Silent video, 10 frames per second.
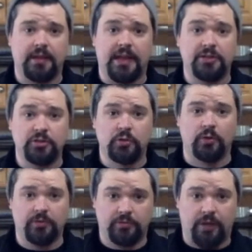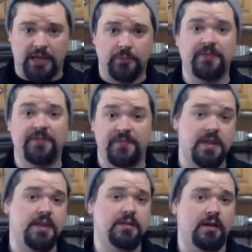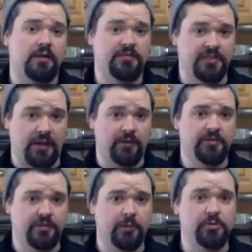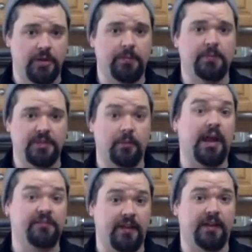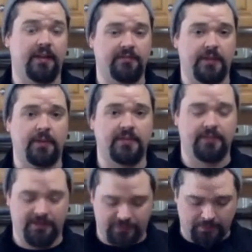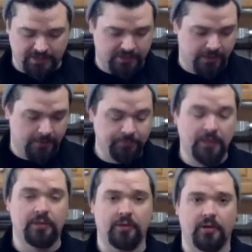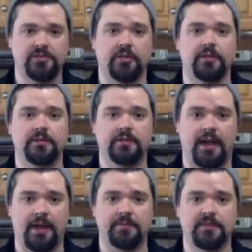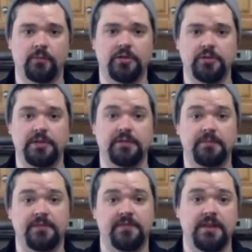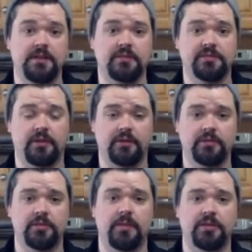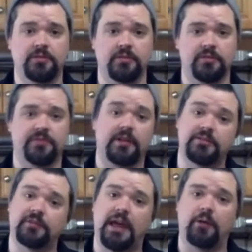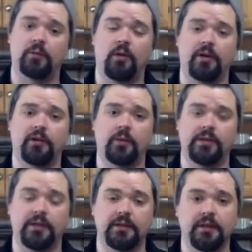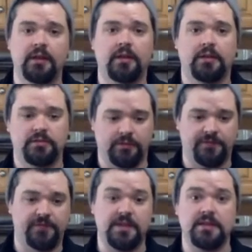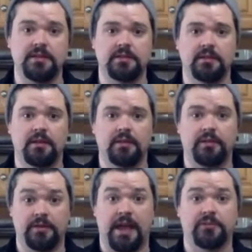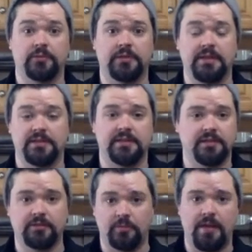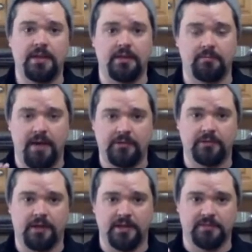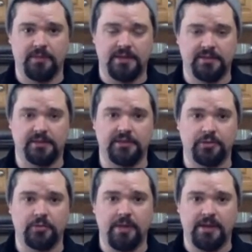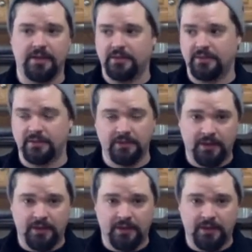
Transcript: as we feed our sourdough starter, which you hear people say, well, I fed my starter. There are certain times in which you need to be feeding your starter to make sure there's fresh flour and water going in to feed the natural yeast. You're making a microcosm basically. So you're making a little